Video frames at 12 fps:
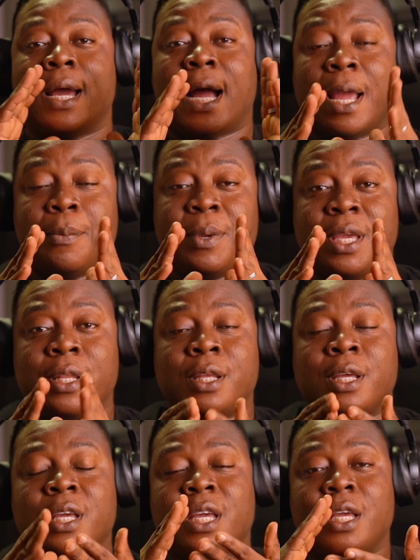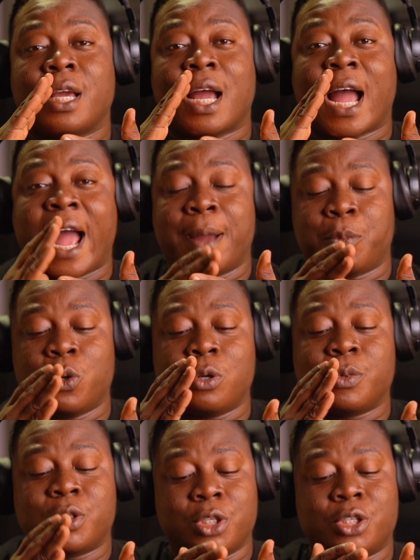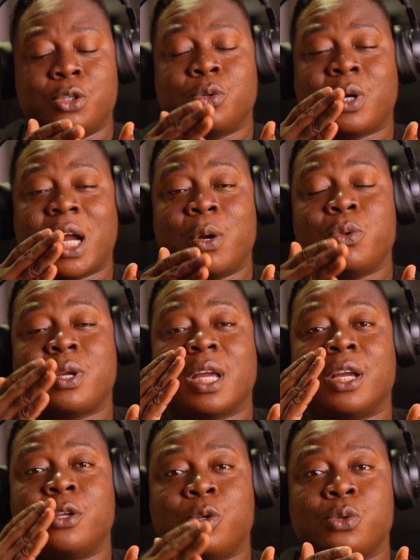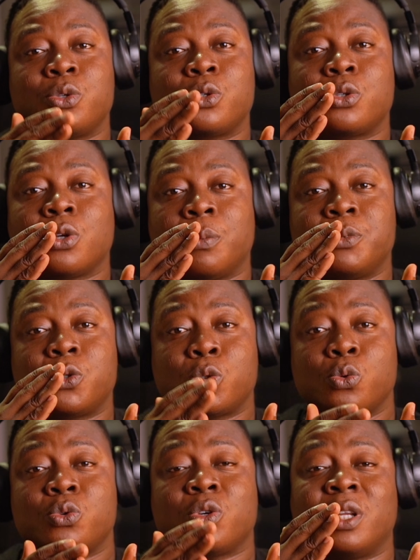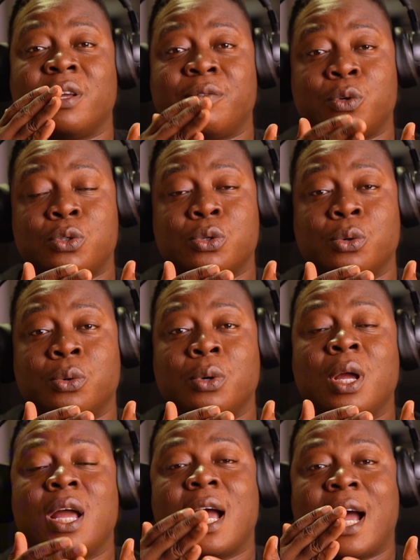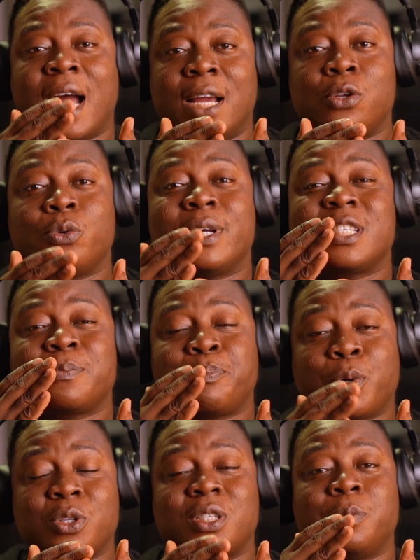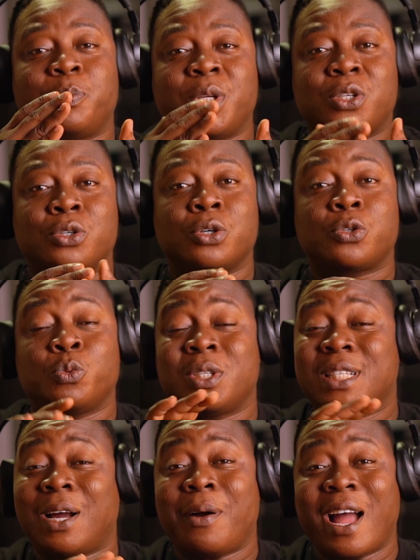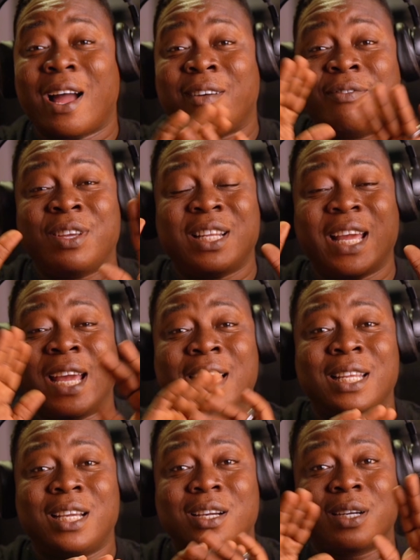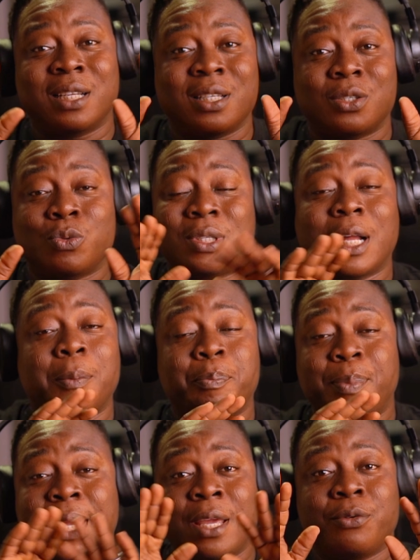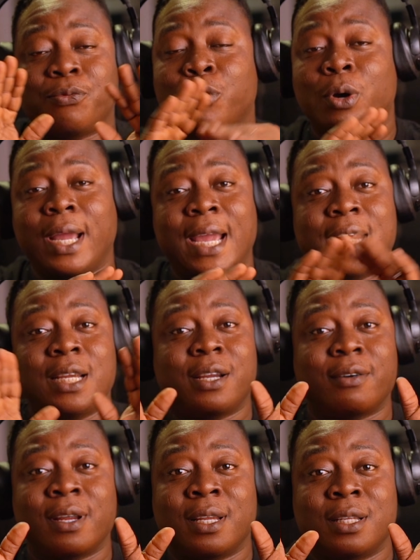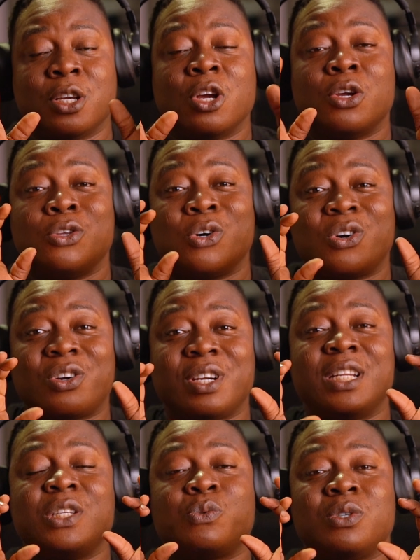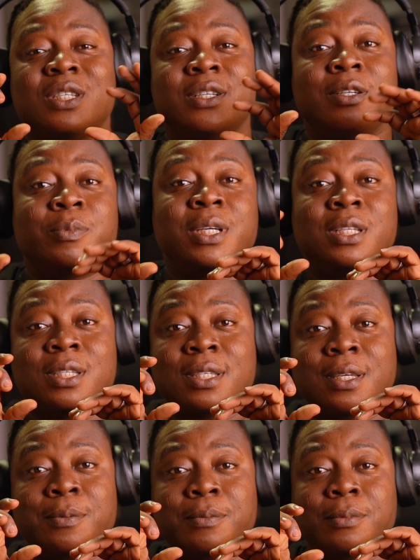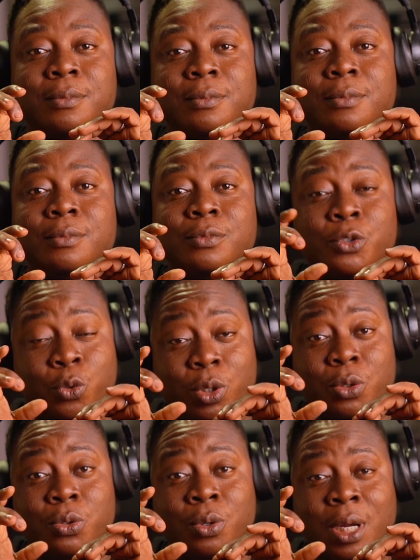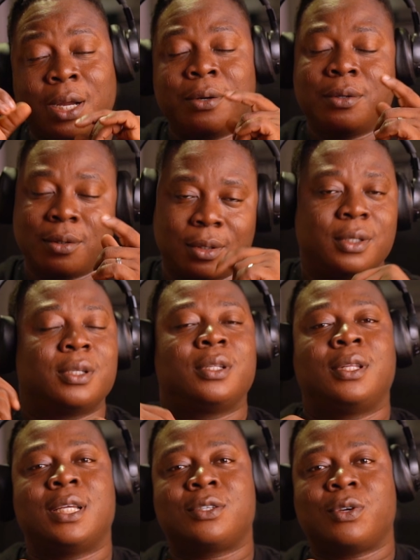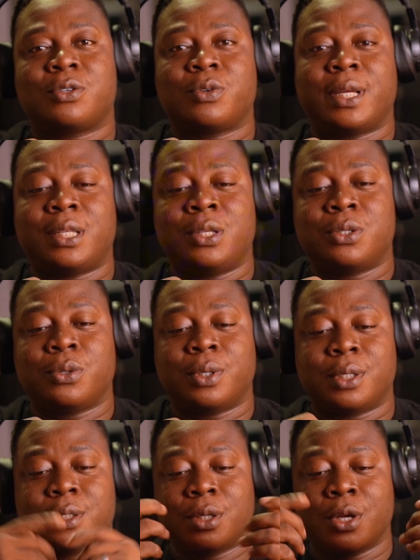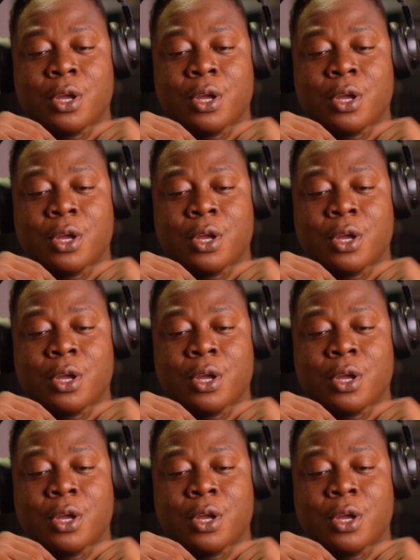I'm going to be teaching you how you can use some tools on Evoto and you export the pictures without having any credit, without paying for any credit. Your credit will still remain the same. You want to know how? Let's get right into it.